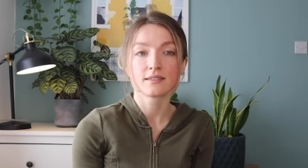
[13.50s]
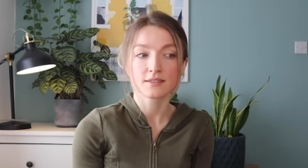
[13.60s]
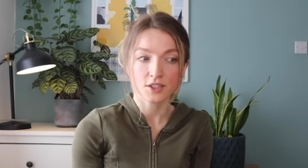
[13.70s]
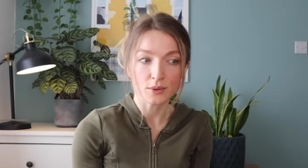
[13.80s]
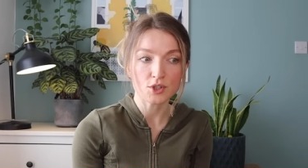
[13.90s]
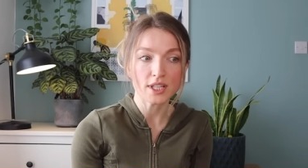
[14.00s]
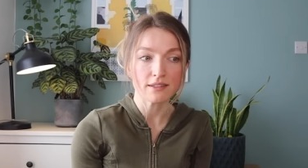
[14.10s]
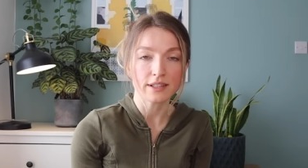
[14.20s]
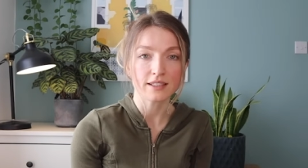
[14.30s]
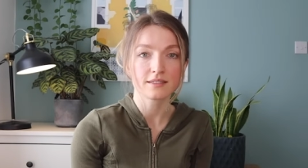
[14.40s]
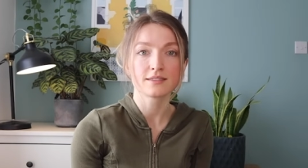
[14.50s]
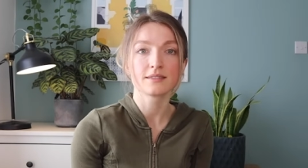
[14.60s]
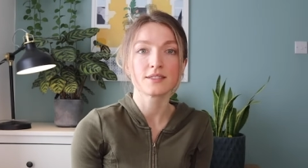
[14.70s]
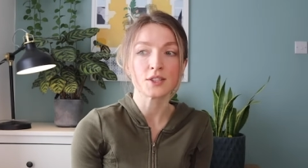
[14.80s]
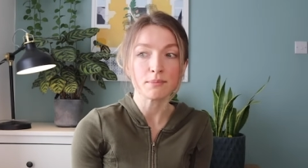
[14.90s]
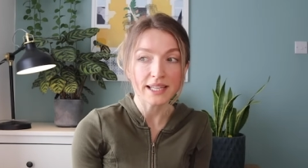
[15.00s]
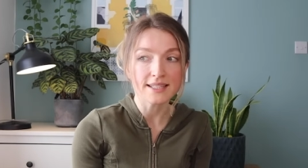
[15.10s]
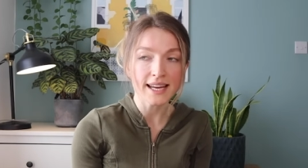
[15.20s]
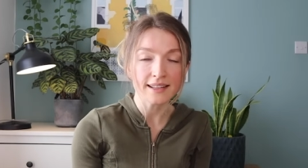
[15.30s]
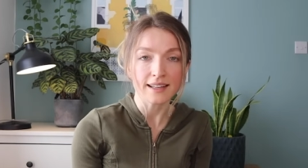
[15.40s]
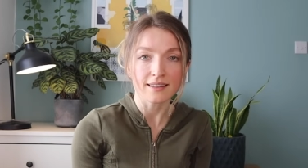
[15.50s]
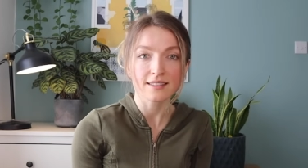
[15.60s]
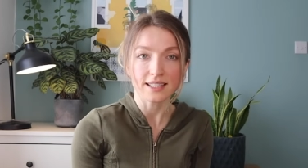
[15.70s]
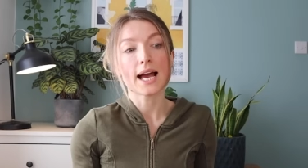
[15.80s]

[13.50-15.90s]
To achieve it, to maintain it.